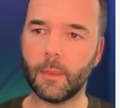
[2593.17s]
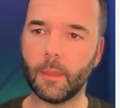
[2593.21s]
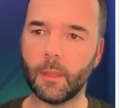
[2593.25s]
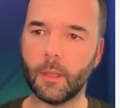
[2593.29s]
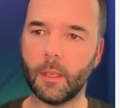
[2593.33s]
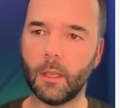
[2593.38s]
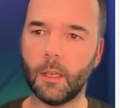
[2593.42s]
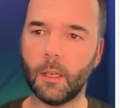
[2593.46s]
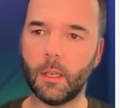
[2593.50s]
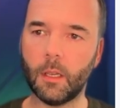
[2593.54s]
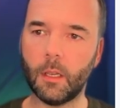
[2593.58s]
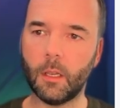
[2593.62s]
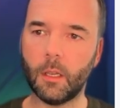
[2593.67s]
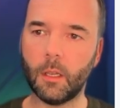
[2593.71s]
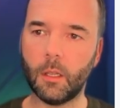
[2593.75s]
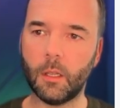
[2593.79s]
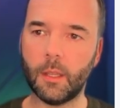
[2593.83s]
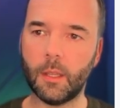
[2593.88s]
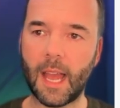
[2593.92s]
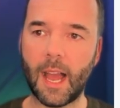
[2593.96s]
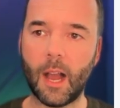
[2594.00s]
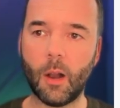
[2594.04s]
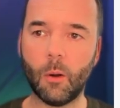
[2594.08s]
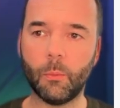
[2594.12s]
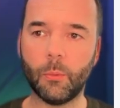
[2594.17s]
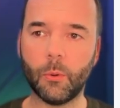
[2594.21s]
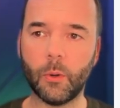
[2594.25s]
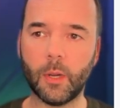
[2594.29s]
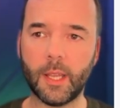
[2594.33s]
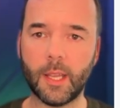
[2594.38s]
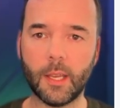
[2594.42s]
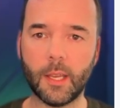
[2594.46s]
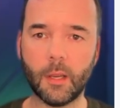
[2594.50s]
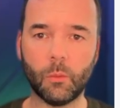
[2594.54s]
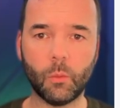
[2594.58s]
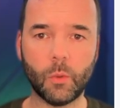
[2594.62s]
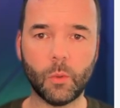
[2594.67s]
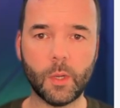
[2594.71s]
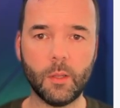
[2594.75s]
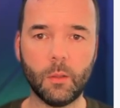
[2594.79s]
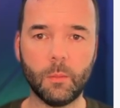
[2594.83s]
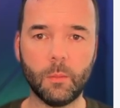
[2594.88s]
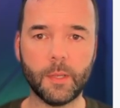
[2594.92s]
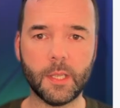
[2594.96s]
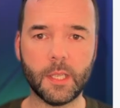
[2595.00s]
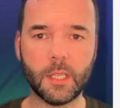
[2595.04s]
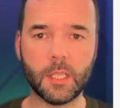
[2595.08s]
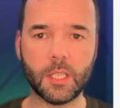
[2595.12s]
the output here will
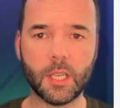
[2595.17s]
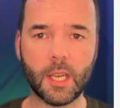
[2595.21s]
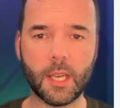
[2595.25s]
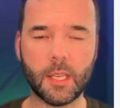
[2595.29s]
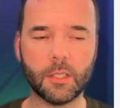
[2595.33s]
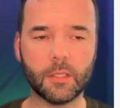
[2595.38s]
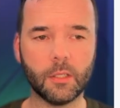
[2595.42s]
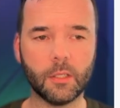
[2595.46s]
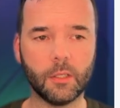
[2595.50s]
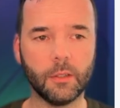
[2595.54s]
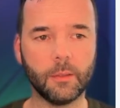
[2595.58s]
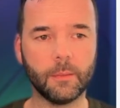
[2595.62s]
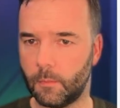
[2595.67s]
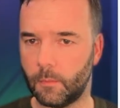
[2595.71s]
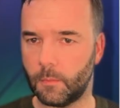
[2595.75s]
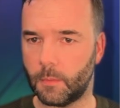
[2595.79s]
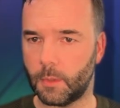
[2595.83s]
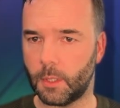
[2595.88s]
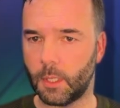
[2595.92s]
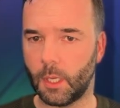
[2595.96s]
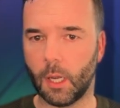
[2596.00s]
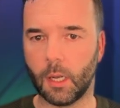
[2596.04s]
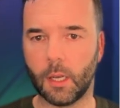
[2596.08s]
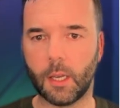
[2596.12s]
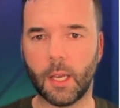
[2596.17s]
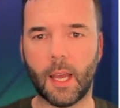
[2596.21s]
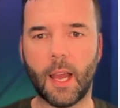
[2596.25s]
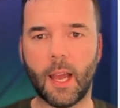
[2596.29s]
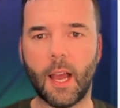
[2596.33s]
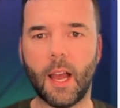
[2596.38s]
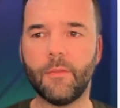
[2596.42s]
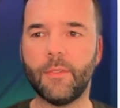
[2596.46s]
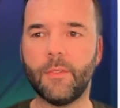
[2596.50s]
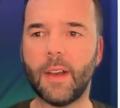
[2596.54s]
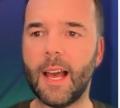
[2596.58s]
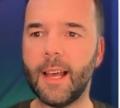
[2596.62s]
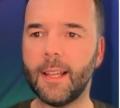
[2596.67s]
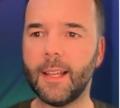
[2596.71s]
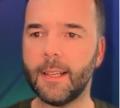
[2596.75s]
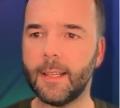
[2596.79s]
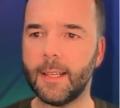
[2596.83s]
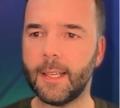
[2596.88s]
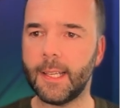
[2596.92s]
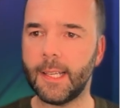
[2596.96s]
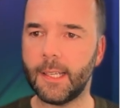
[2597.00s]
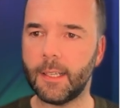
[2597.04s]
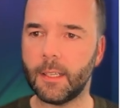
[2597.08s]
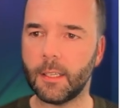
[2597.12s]
be JSON. Okay, I've added
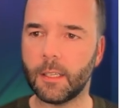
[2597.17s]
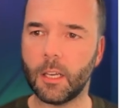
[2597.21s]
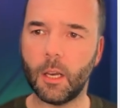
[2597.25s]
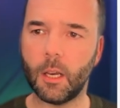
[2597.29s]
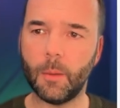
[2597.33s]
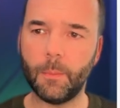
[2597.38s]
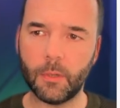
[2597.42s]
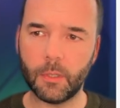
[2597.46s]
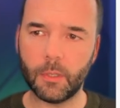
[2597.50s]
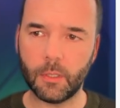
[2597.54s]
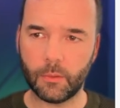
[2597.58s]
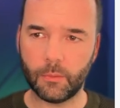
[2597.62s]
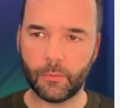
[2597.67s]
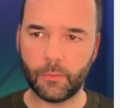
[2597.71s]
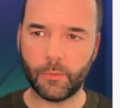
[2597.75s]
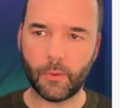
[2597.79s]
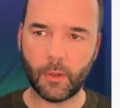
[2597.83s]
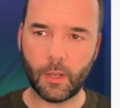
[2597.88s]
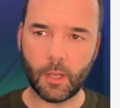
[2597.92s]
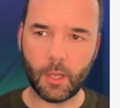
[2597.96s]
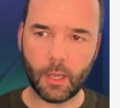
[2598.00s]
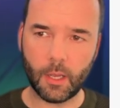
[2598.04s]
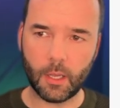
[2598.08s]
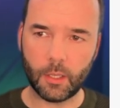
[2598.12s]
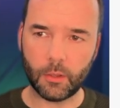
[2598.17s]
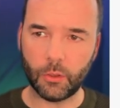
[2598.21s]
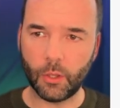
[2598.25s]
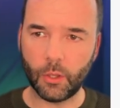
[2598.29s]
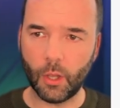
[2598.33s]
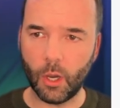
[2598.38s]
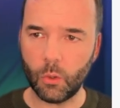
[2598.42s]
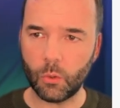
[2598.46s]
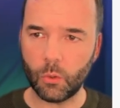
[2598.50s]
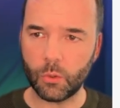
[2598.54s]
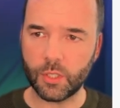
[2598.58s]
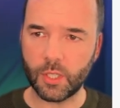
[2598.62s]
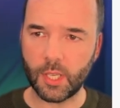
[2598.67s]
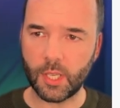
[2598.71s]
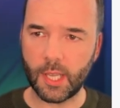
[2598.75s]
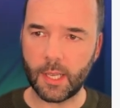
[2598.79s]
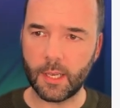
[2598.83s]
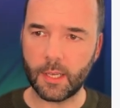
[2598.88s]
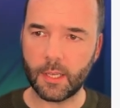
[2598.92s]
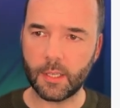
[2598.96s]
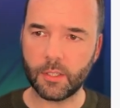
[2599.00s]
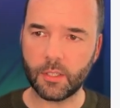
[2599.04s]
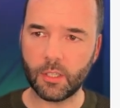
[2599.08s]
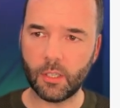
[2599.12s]
in a couple of notes
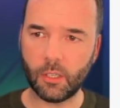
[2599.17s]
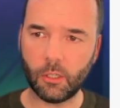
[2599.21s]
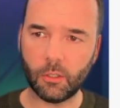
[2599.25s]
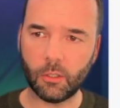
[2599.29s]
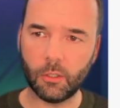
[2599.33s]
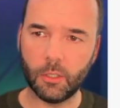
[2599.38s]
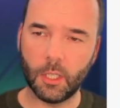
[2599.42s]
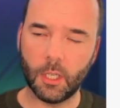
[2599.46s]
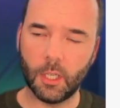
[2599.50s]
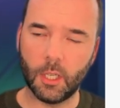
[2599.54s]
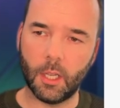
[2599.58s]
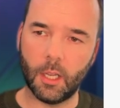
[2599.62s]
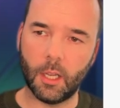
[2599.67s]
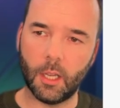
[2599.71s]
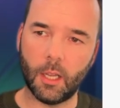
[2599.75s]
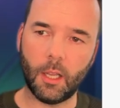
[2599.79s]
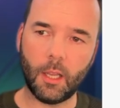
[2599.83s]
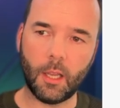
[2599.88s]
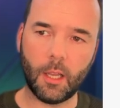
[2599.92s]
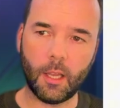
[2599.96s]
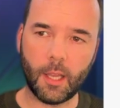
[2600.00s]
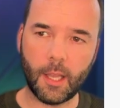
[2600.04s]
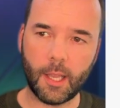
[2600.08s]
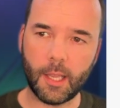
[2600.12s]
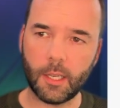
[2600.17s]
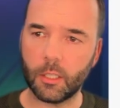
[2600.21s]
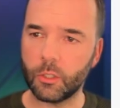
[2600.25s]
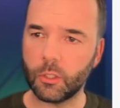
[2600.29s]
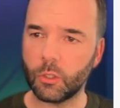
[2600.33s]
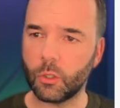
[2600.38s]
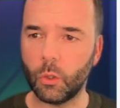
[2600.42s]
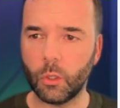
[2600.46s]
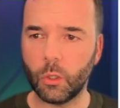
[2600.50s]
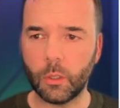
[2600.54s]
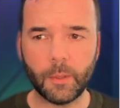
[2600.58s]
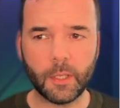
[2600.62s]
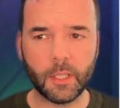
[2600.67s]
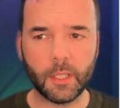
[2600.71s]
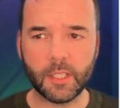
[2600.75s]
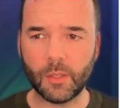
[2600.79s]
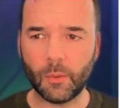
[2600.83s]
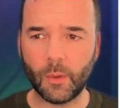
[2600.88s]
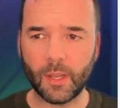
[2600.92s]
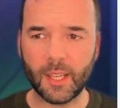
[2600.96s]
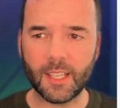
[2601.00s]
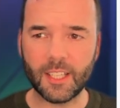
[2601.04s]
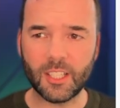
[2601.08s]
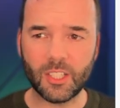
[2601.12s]
here. So in our school community,
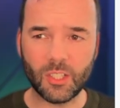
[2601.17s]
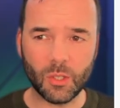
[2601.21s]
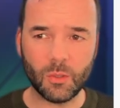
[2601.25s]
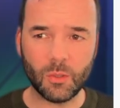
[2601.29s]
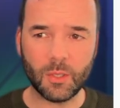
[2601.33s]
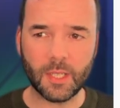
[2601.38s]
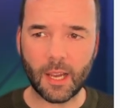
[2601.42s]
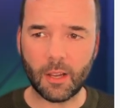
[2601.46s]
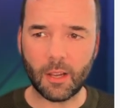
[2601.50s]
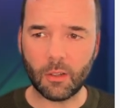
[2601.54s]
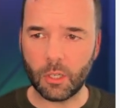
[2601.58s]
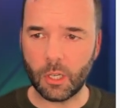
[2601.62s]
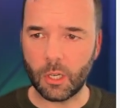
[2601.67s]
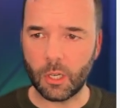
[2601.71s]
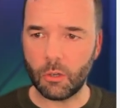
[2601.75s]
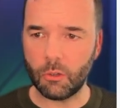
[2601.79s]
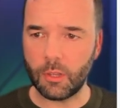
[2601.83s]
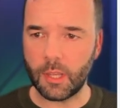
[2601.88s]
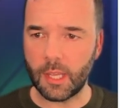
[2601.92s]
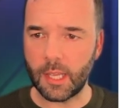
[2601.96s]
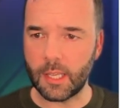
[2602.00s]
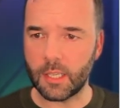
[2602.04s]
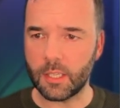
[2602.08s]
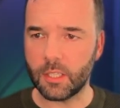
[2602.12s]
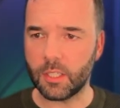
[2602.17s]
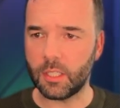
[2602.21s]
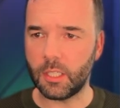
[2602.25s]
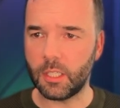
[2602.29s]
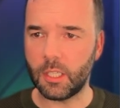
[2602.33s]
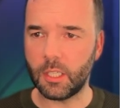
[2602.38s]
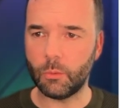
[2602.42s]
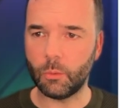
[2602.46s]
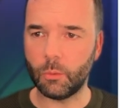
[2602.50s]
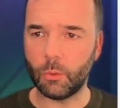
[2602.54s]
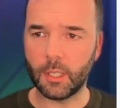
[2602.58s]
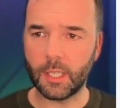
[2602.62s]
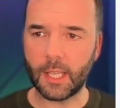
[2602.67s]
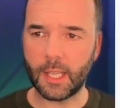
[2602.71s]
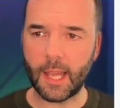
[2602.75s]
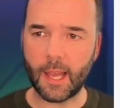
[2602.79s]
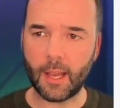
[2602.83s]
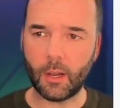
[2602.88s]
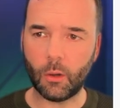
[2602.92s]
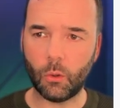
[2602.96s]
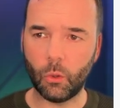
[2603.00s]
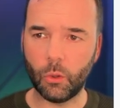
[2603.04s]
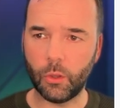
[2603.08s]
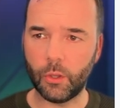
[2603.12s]
when you do download this, you will
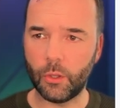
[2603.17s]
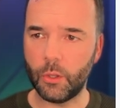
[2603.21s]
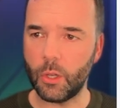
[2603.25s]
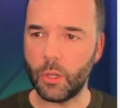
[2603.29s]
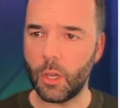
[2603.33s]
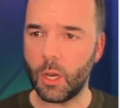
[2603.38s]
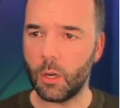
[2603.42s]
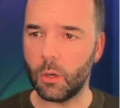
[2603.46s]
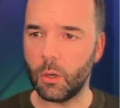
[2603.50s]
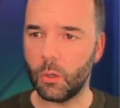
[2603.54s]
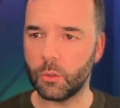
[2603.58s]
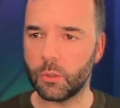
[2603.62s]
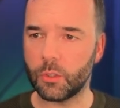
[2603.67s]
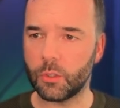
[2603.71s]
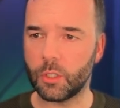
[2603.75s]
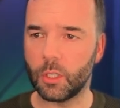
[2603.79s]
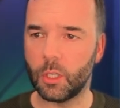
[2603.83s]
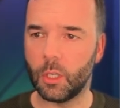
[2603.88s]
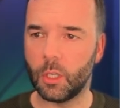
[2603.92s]
get all the notes